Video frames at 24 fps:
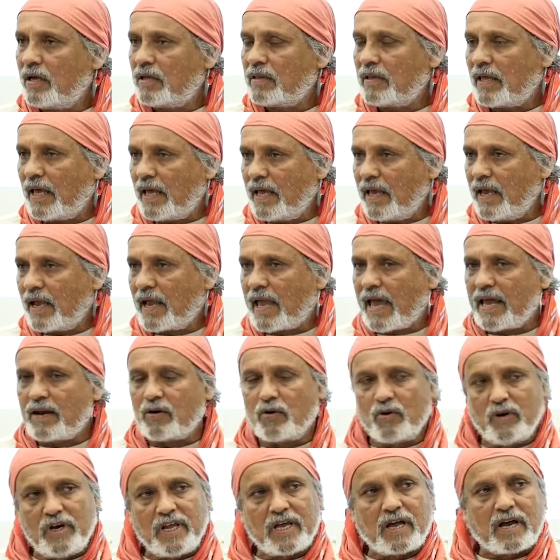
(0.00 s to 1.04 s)
They can
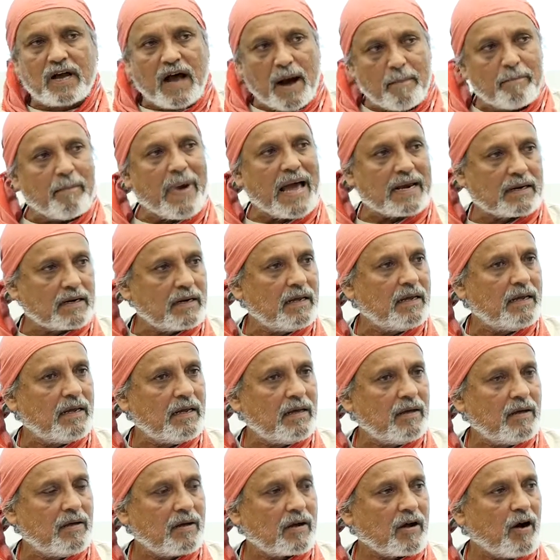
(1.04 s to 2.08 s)
only combat
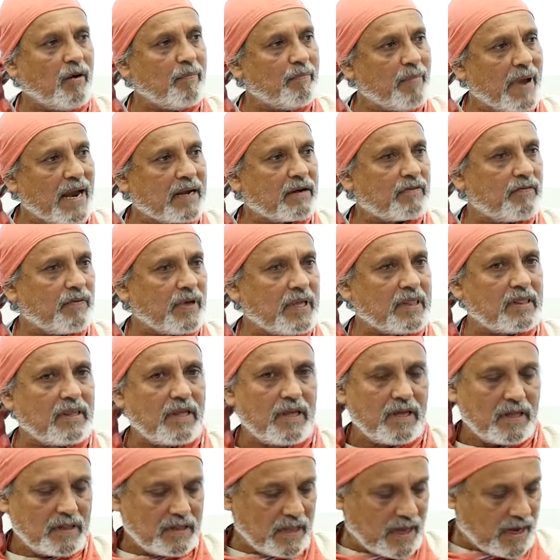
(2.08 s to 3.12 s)
with
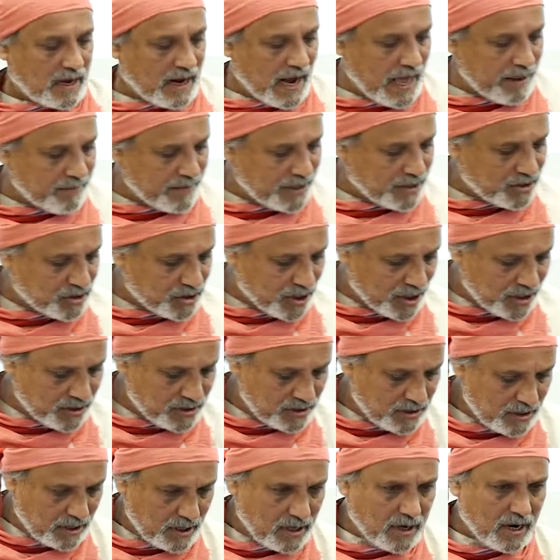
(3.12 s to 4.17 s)
the climate
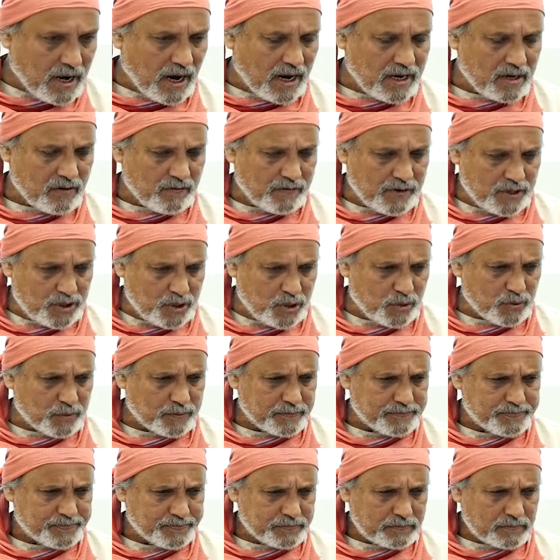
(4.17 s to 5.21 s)
change kind of issue.